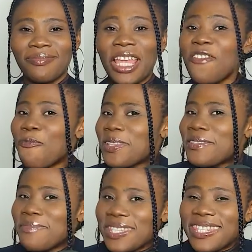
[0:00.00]
If
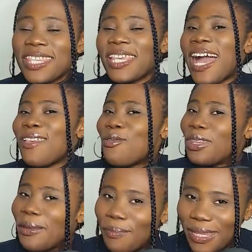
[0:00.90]
person mistake, how you go
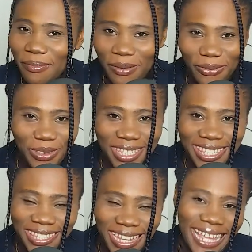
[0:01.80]
take blame her for
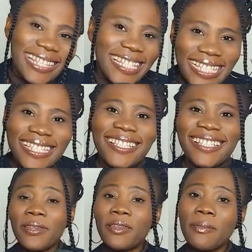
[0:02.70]
this kind of thing?
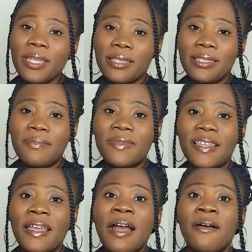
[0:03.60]
But they don't mean the same
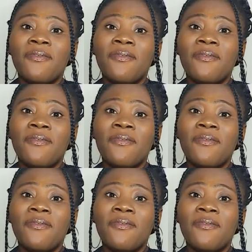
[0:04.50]
thing.